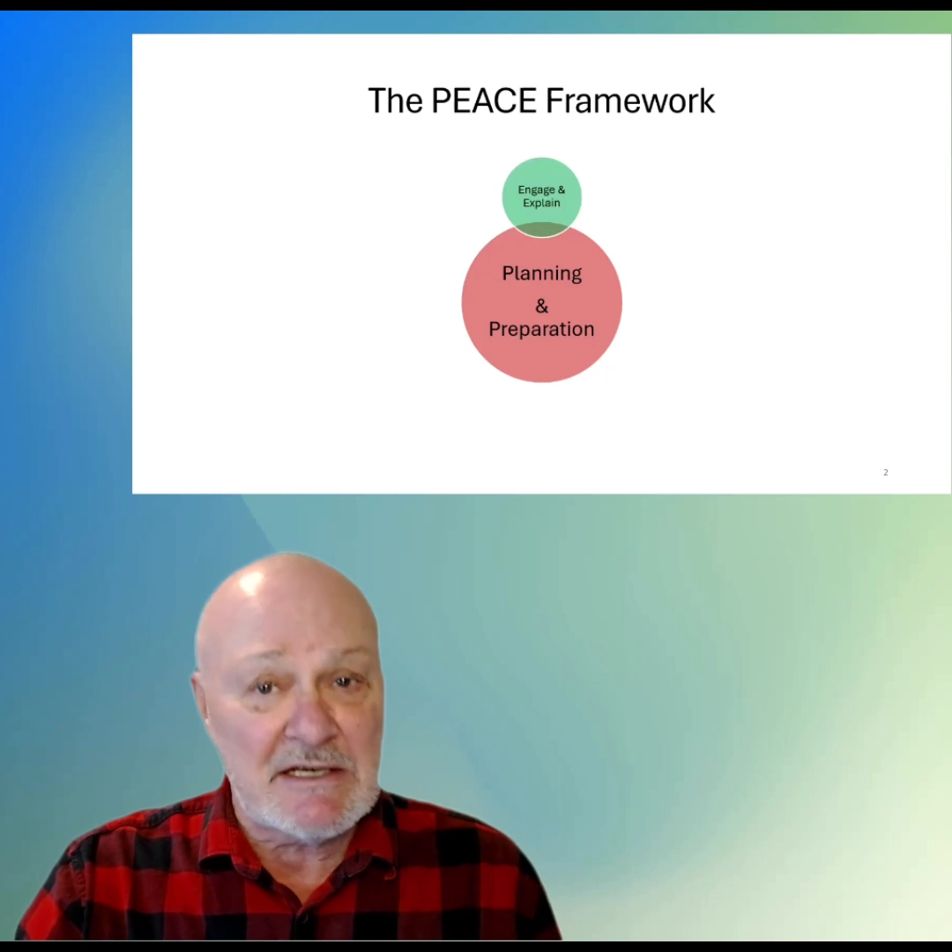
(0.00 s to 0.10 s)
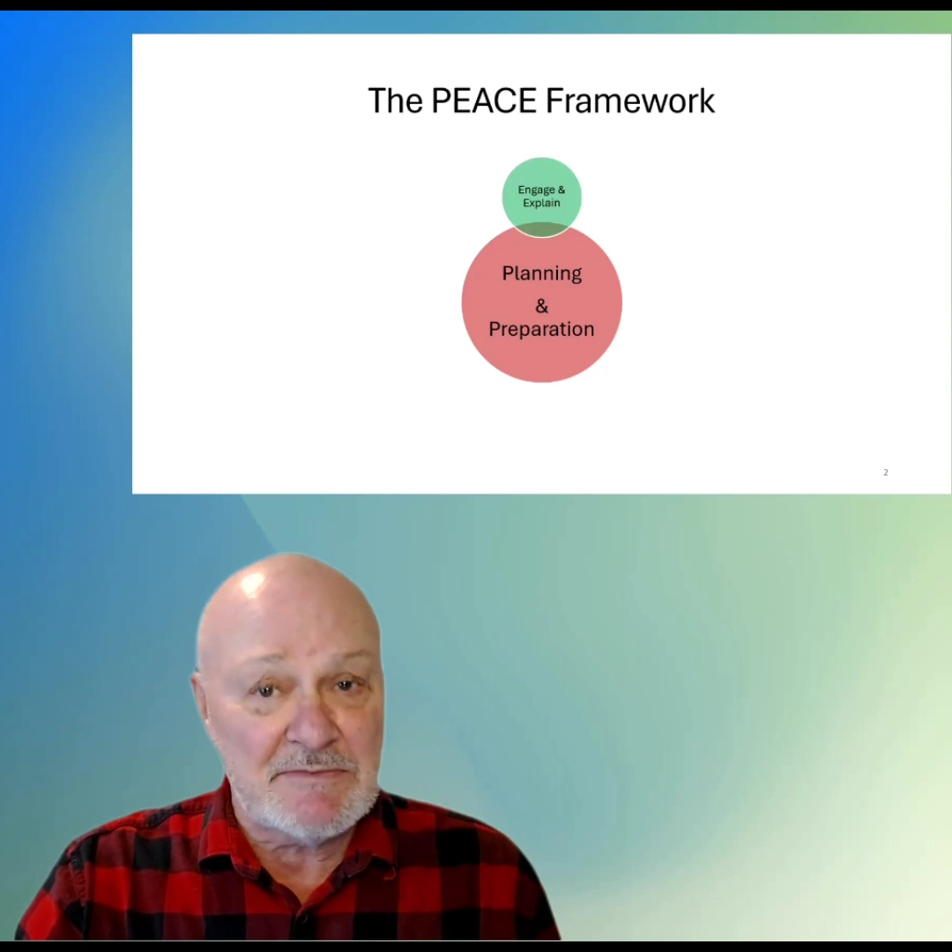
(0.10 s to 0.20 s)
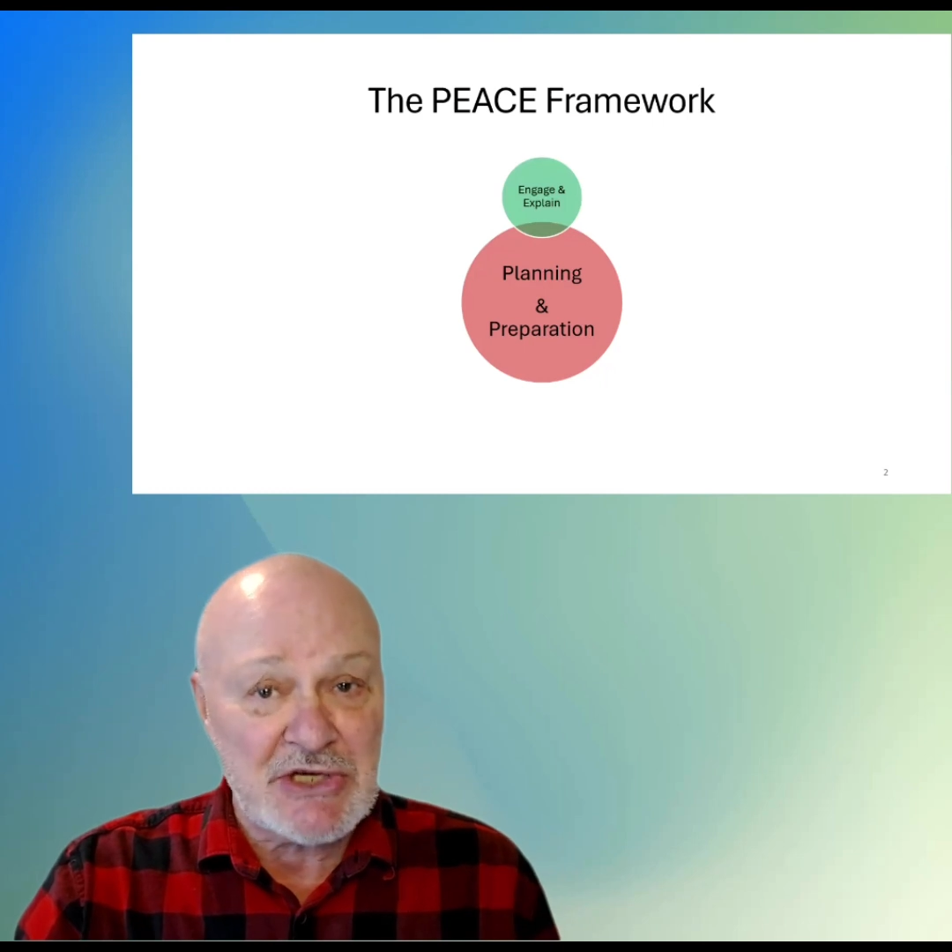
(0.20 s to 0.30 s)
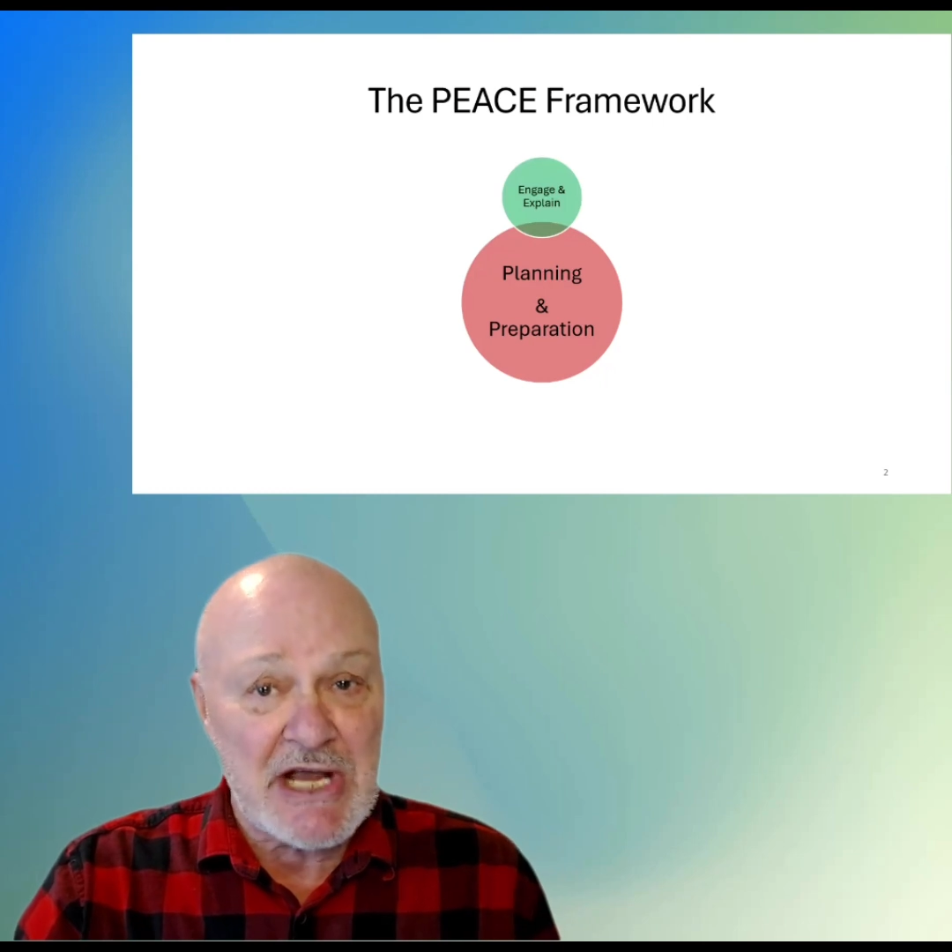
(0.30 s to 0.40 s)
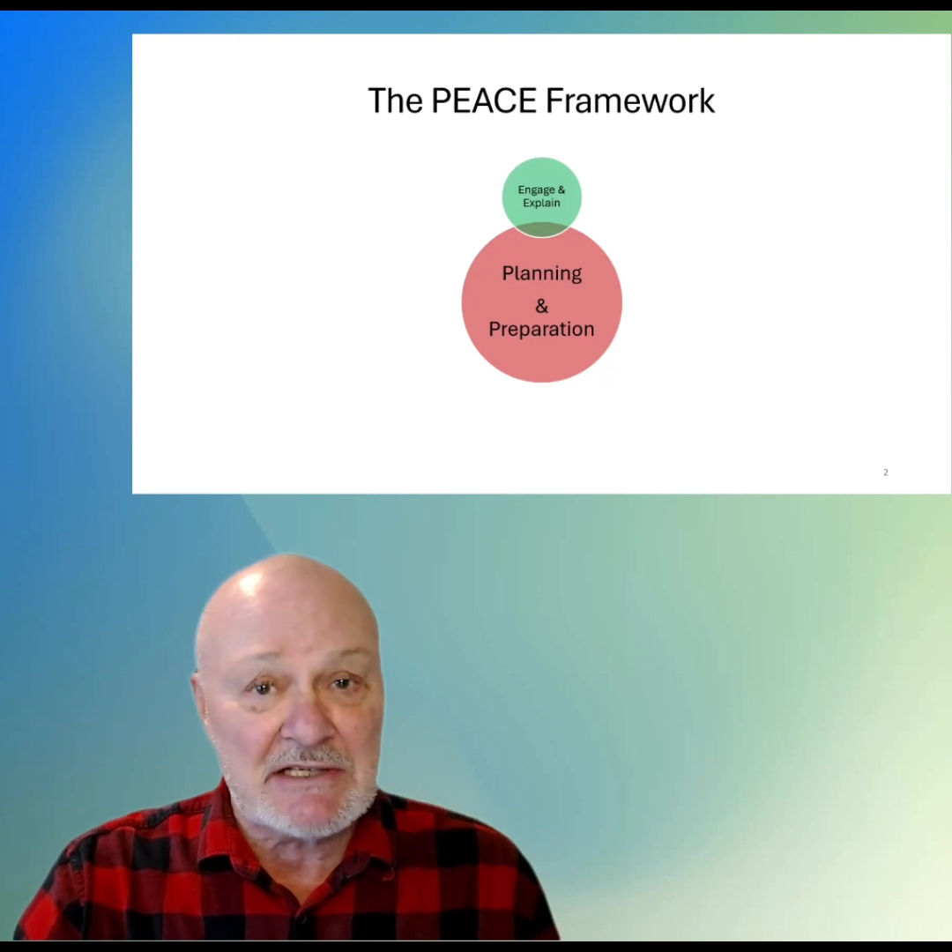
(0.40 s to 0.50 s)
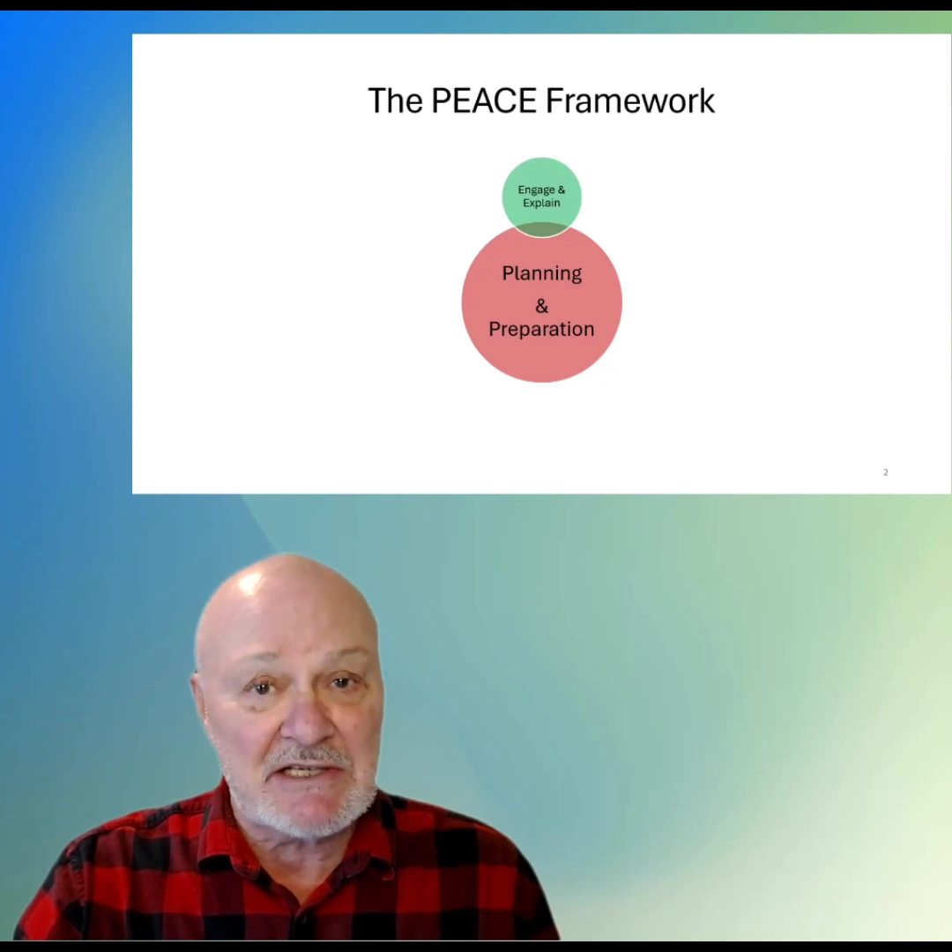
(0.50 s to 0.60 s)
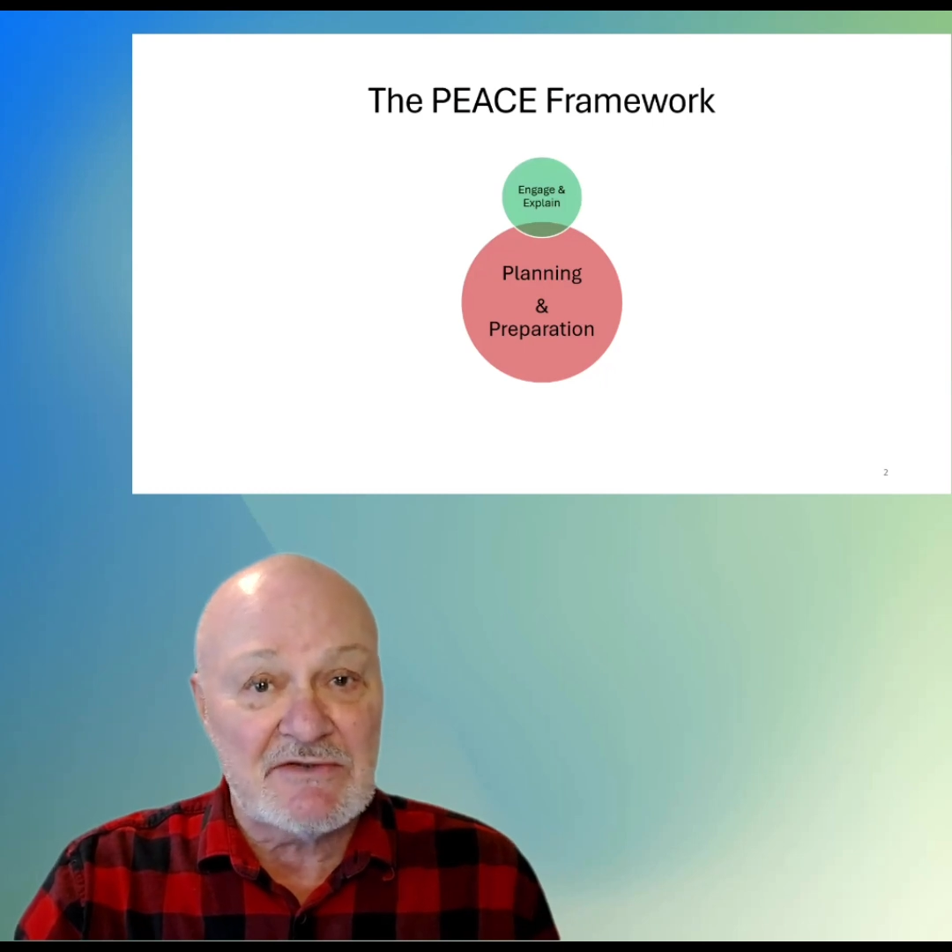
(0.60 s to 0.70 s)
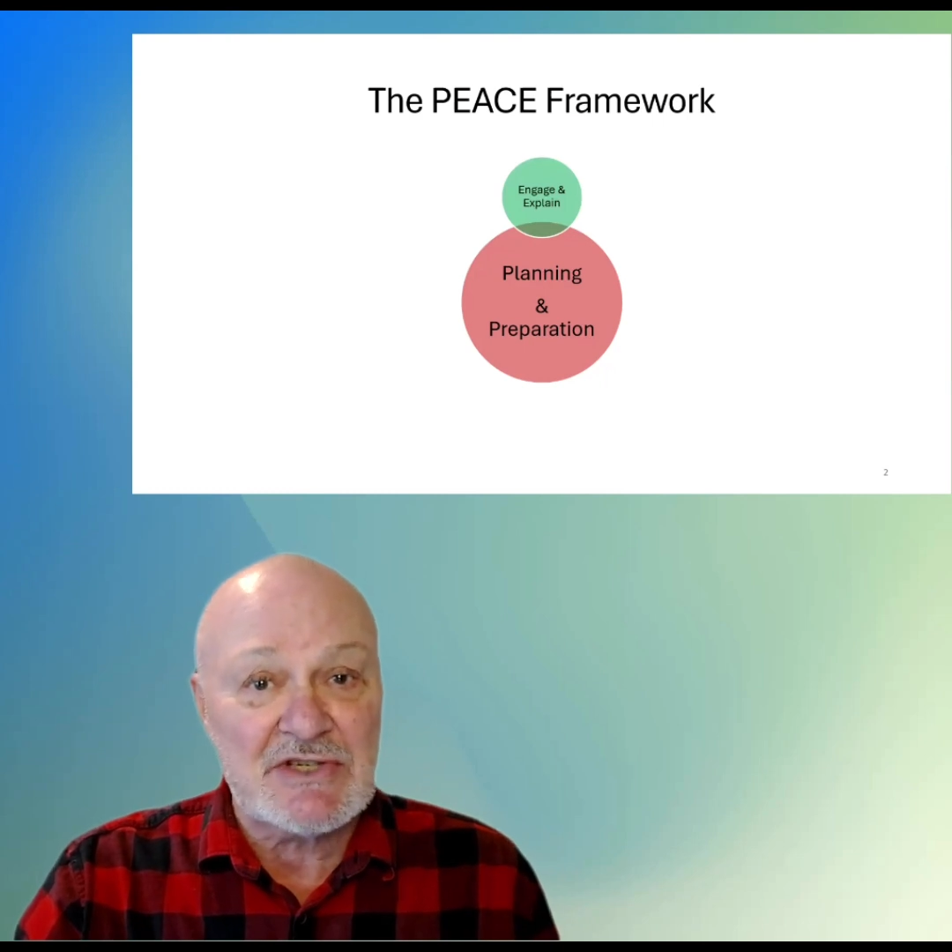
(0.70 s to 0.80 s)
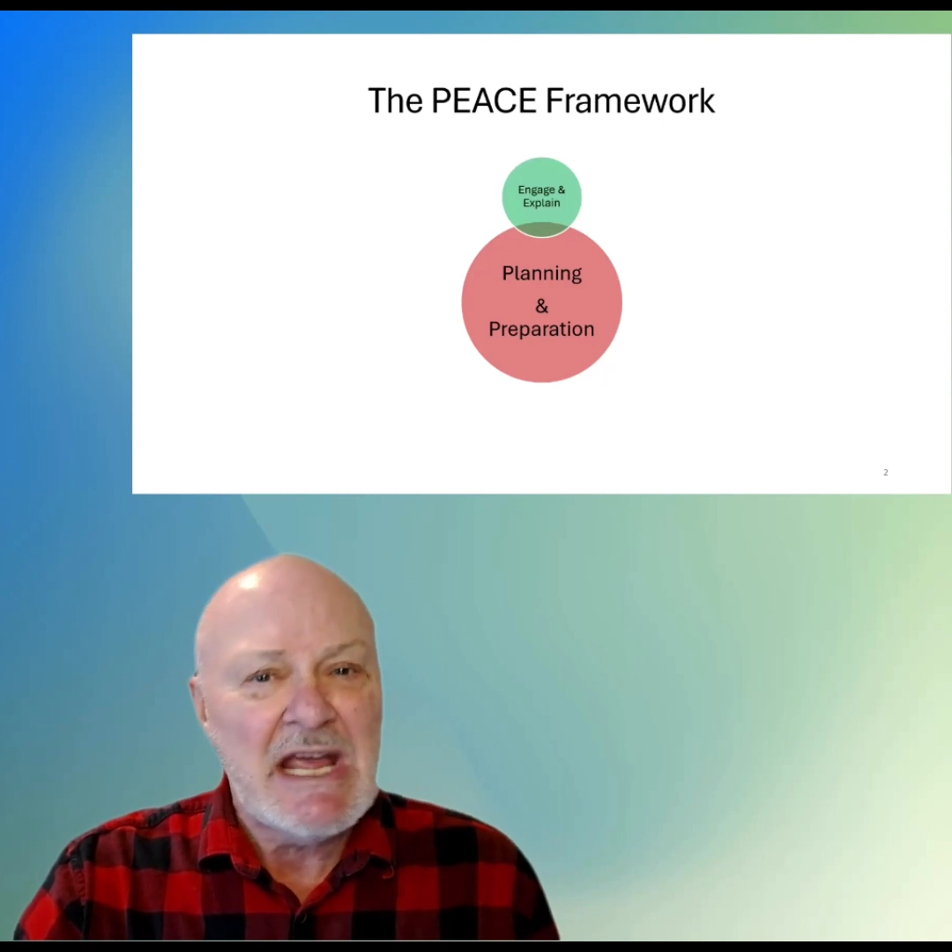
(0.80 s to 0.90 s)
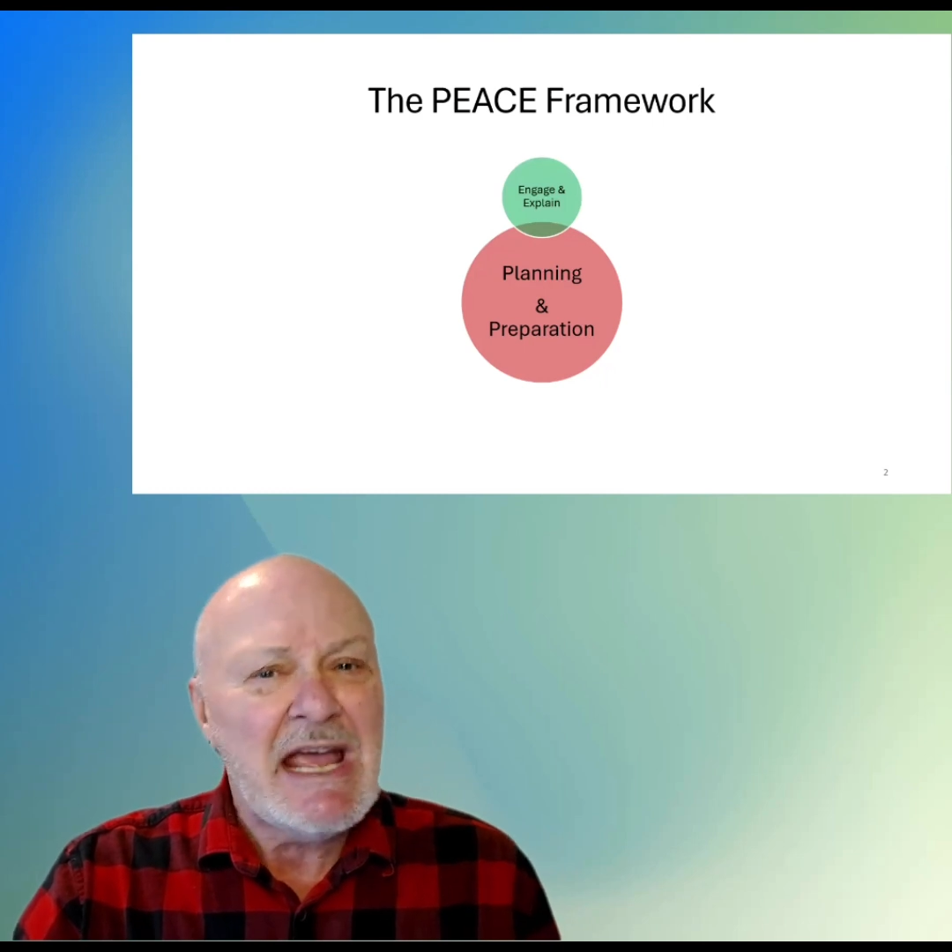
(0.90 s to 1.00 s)

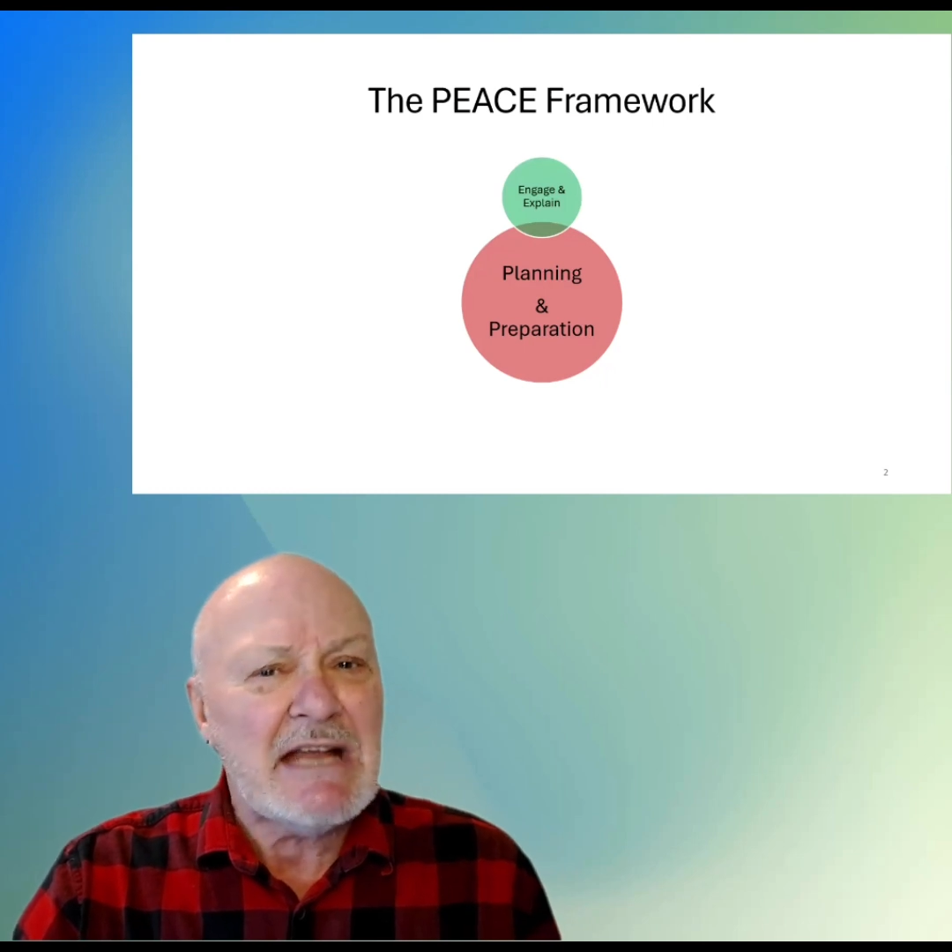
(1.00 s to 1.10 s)
objectives